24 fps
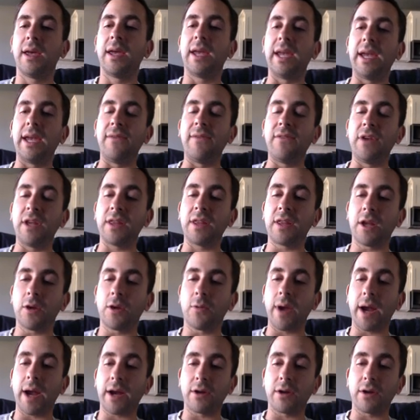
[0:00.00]
evening their
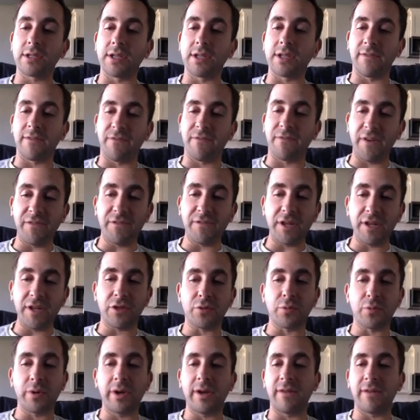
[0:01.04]
record to
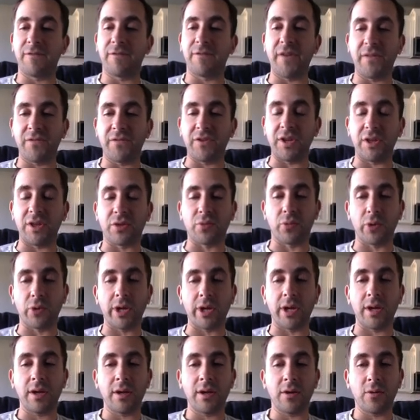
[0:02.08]
53 and
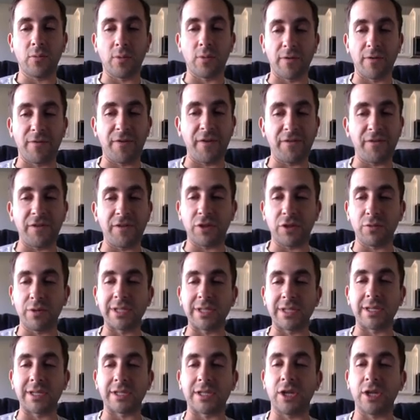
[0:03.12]
53, where 53
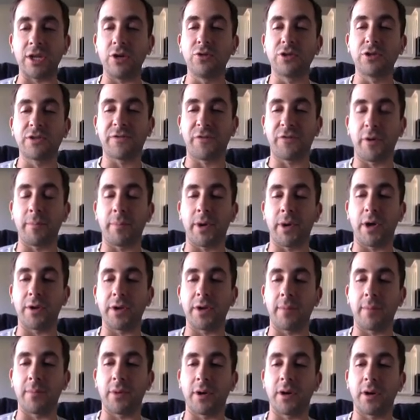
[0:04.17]
is this huge football
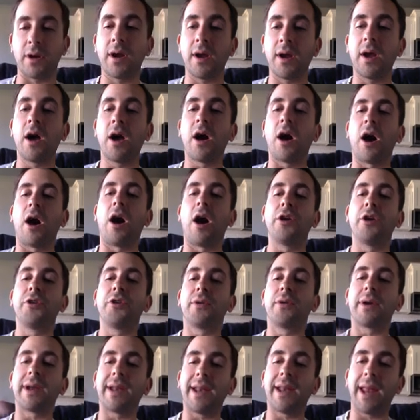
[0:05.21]
number
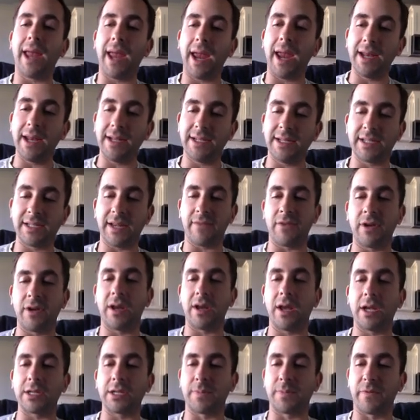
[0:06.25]
187
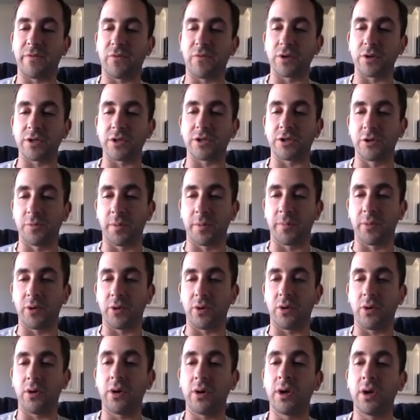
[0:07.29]
days before Super
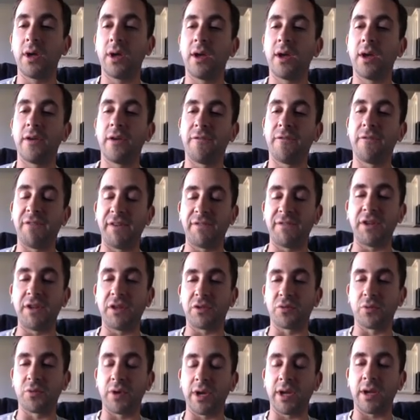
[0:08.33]
Bowl
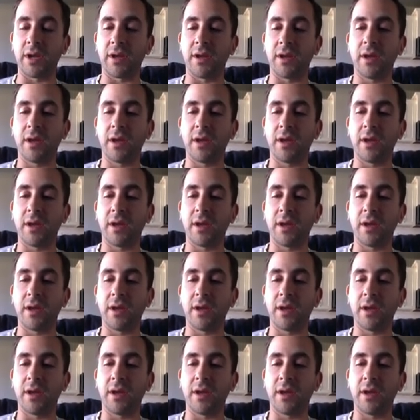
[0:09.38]
53.